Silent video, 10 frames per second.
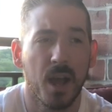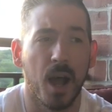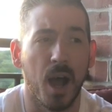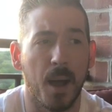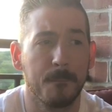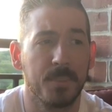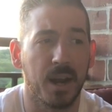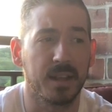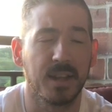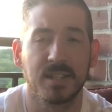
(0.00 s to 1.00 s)

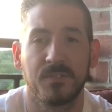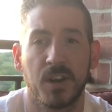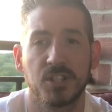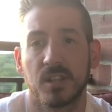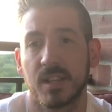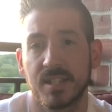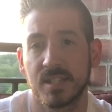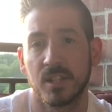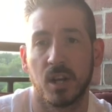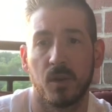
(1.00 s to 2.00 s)
But I'd like to finish at
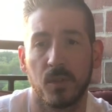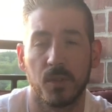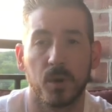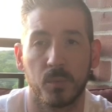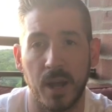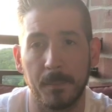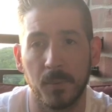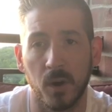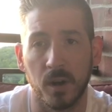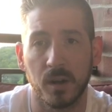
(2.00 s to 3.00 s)
least, the little red
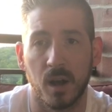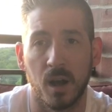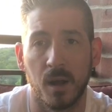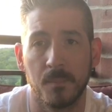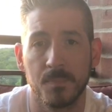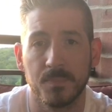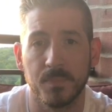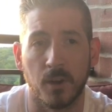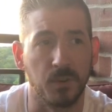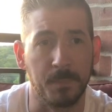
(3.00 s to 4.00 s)
book,
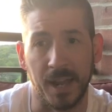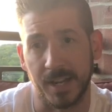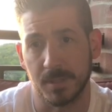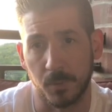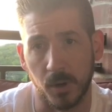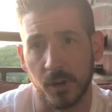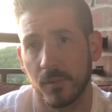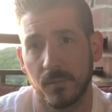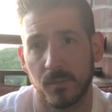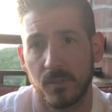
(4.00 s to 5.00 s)
Henry Pennick's book.
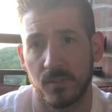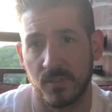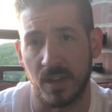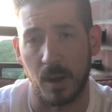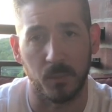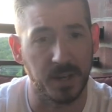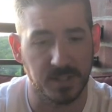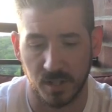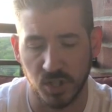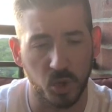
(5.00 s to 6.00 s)
That one,
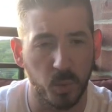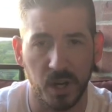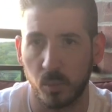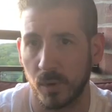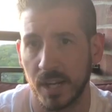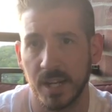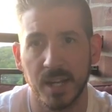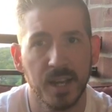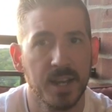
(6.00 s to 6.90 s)
it's a quick read.